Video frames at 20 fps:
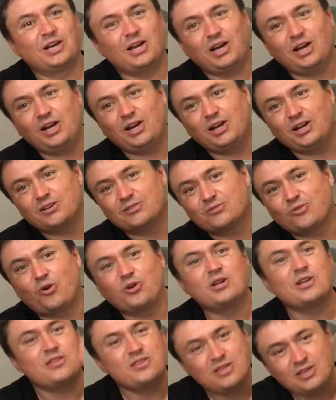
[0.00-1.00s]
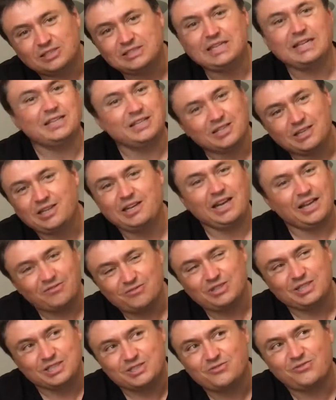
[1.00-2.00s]
on a theoretical
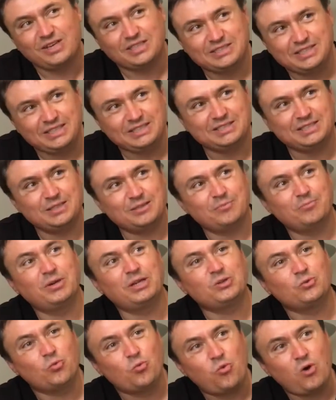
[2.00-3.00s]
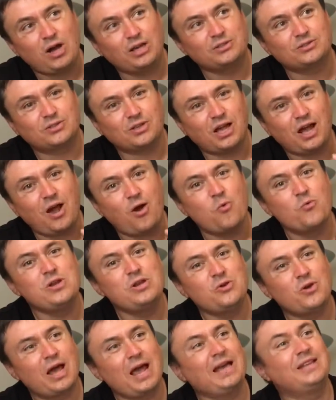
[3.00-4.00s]
level, it's very easy, but how will
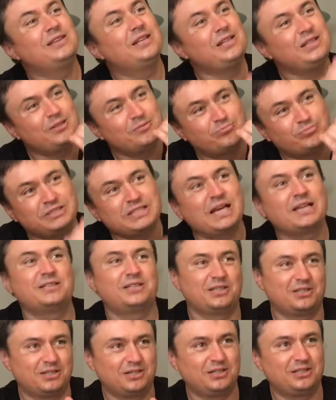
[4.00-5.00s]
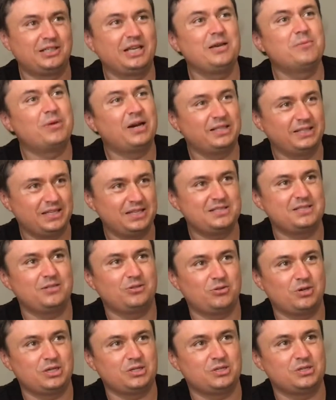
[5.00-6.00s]
you handle the practical day-by-day
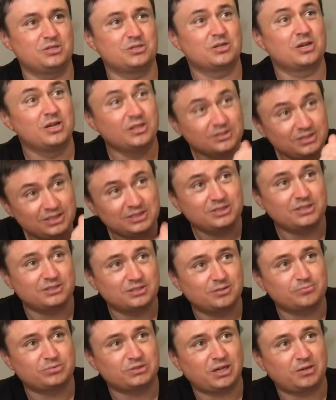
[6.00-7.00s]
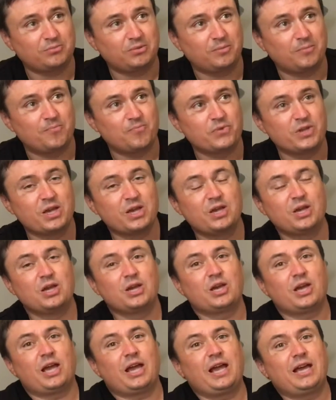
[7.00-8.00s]
situations? This is the problem.
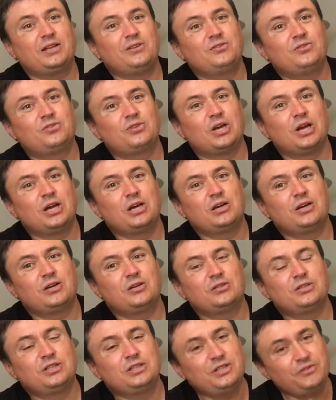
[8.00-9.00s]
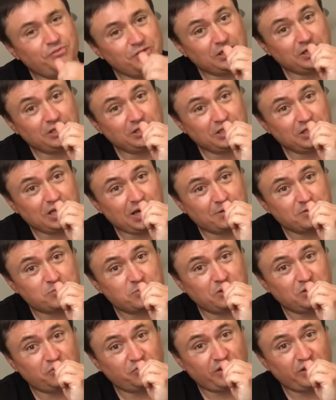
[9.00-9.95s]
And the difficulty comes with the